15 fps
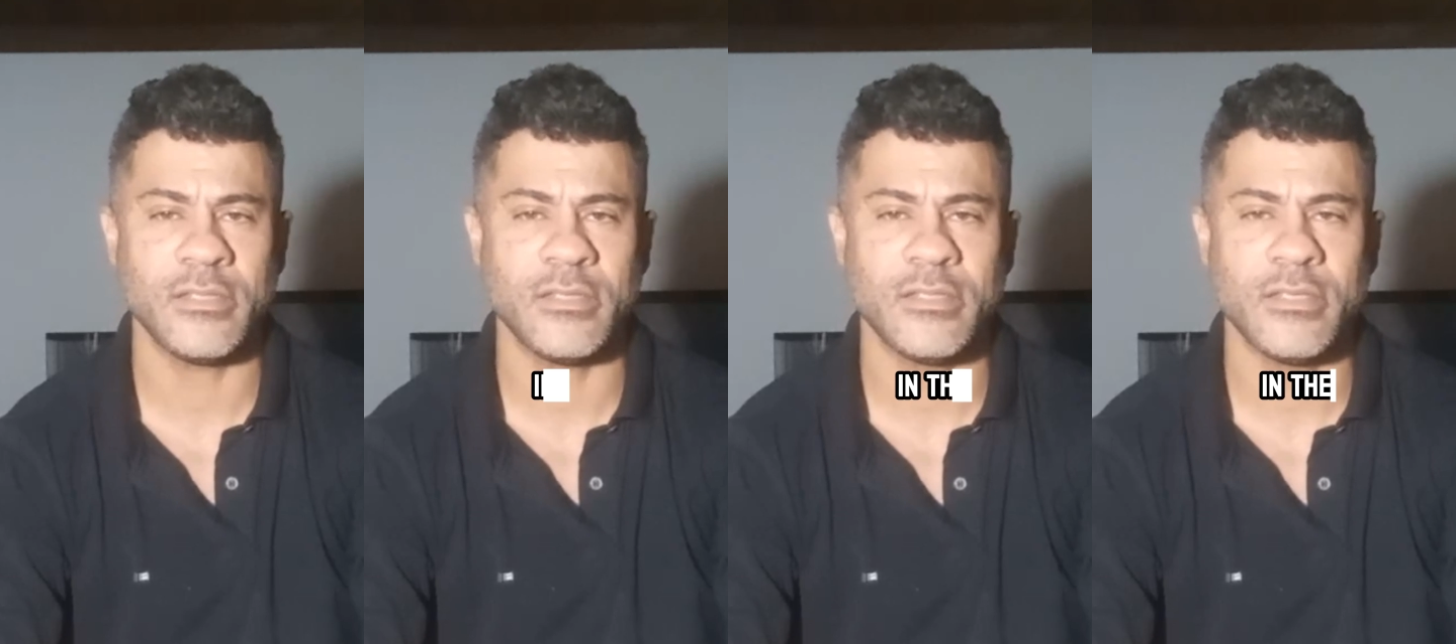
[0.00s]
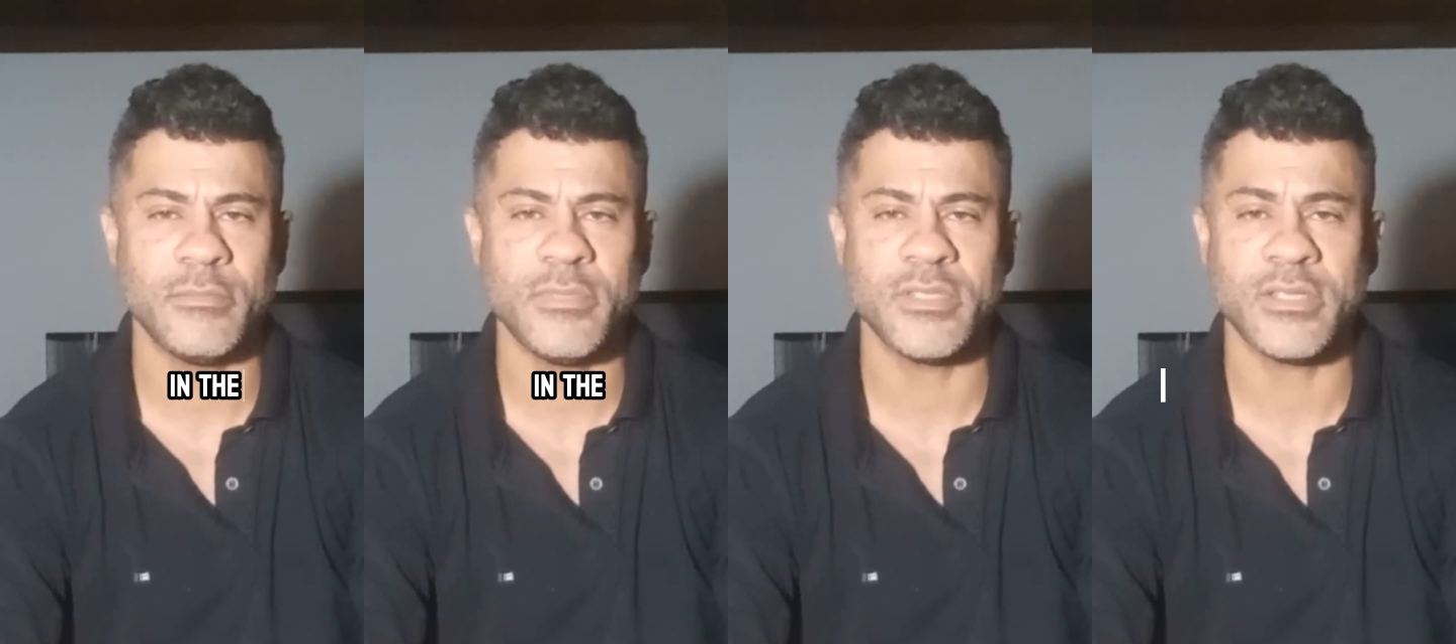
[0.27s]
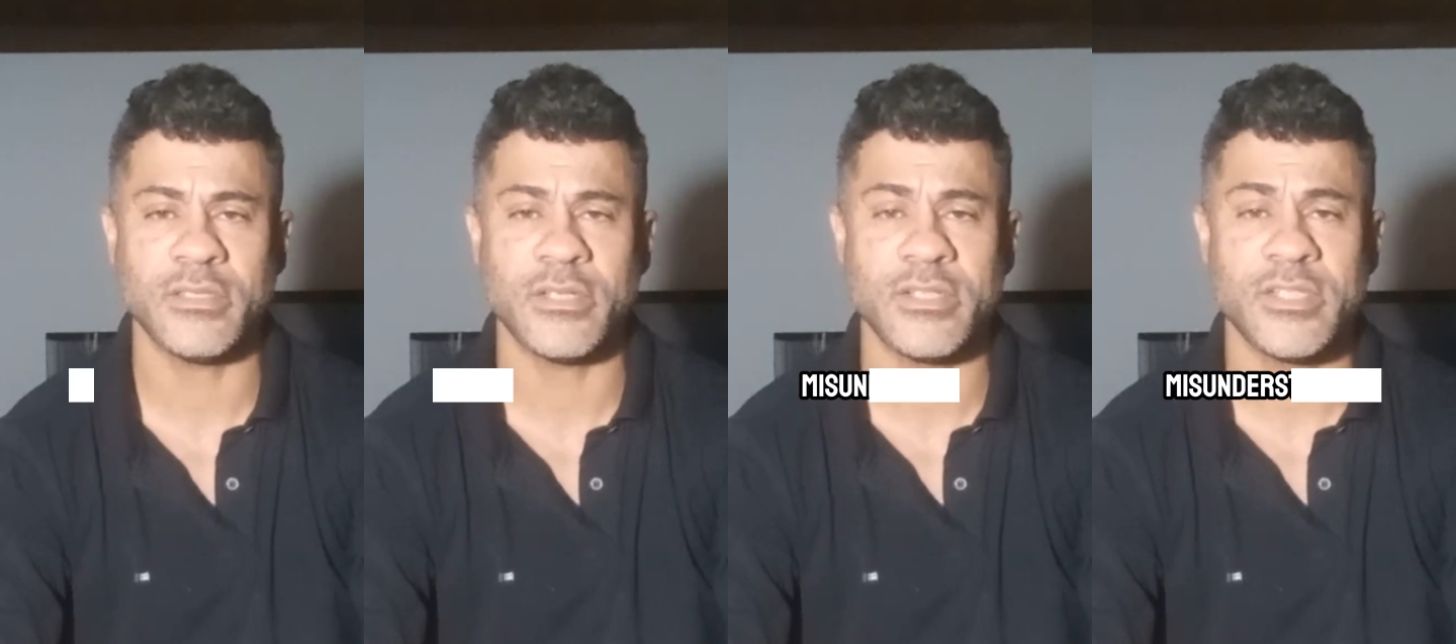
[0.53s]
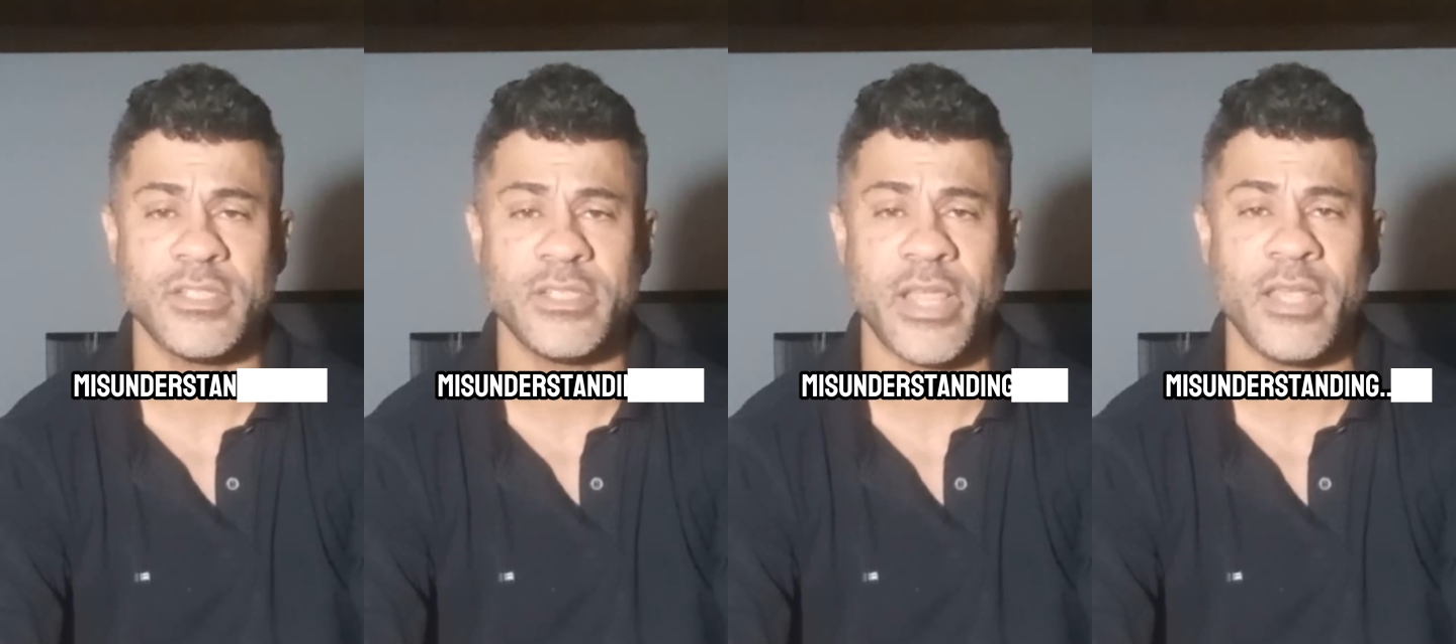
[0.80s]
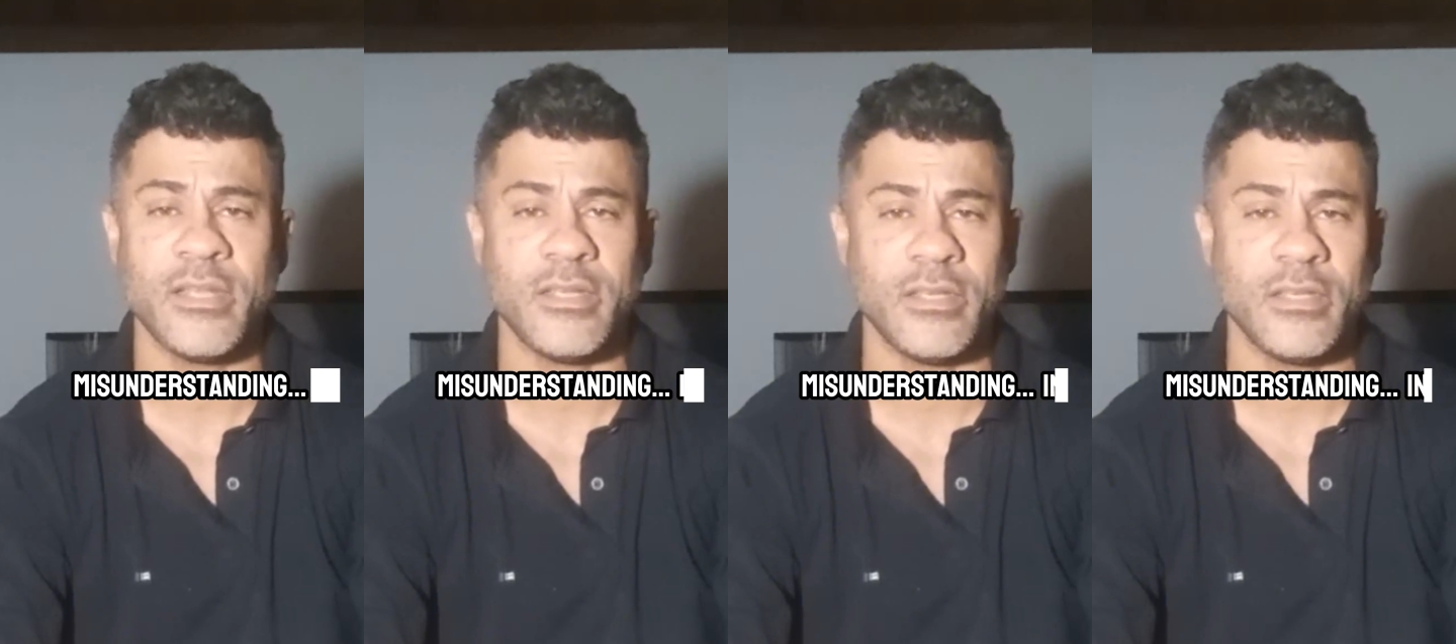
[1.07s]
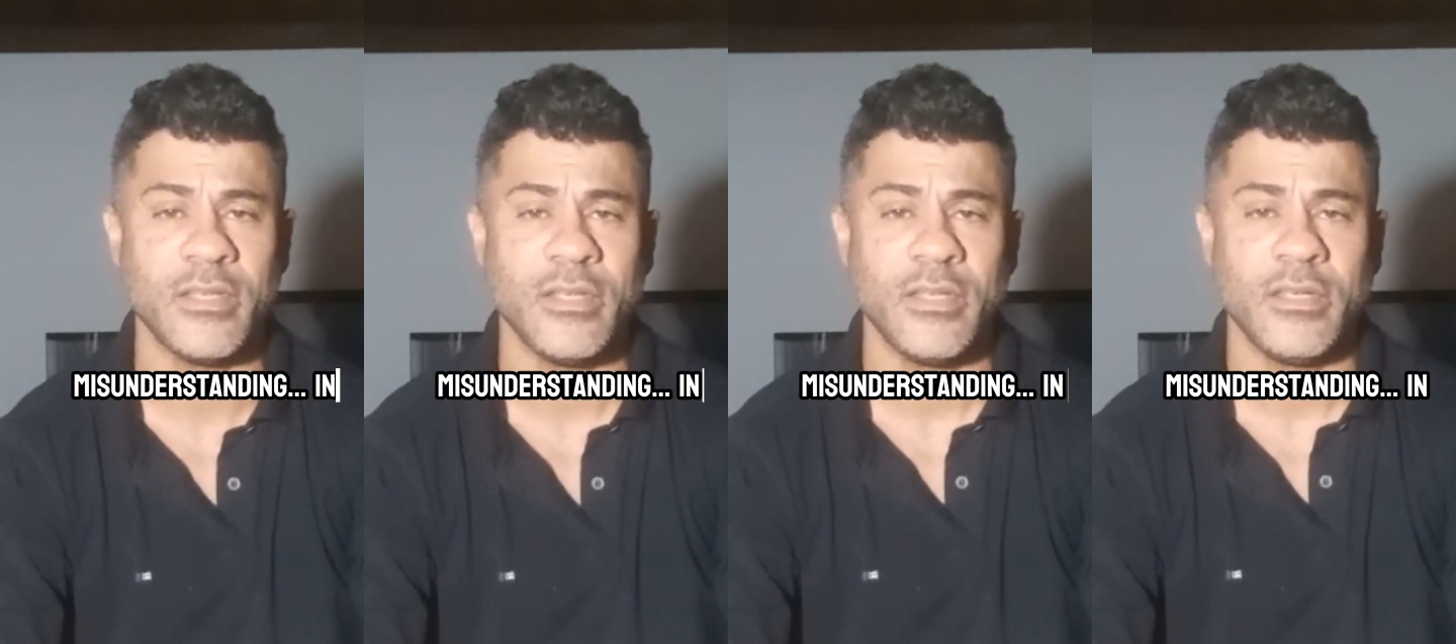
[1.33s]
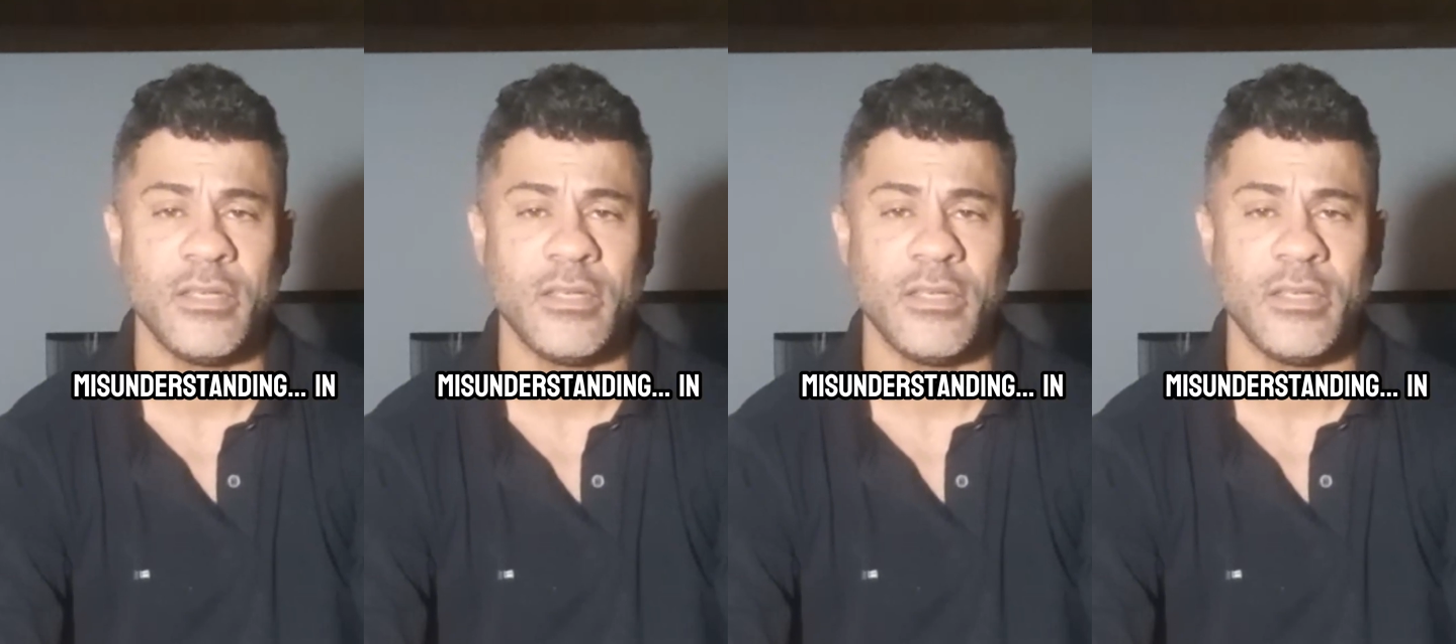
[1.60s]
in the misunderstanding,